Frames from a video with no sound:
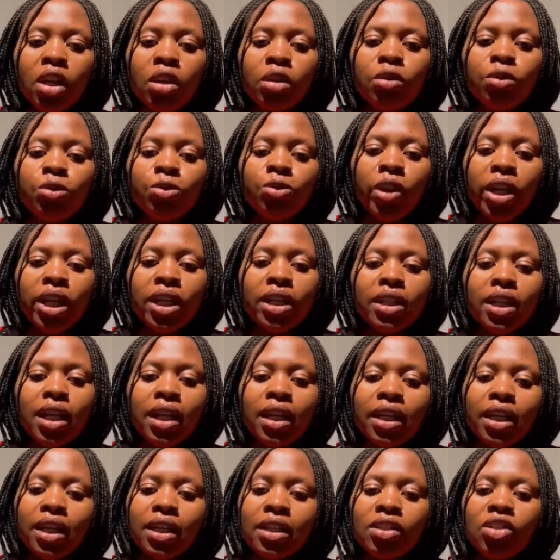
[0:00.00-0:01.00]
to fight
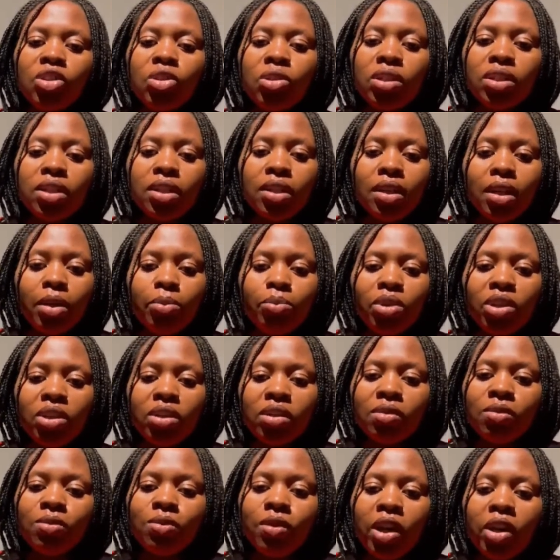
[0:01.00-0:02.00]
against
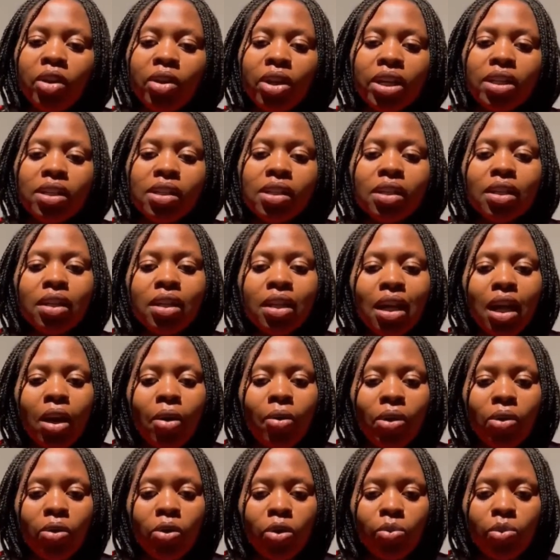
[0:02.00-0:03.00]
gender-based violence in
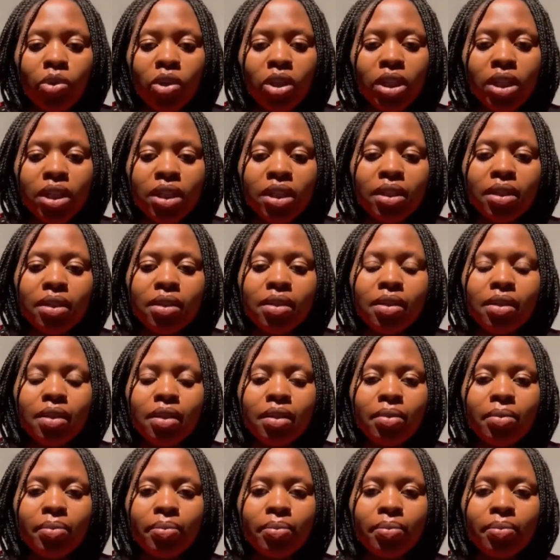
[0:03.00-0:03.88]
our communities.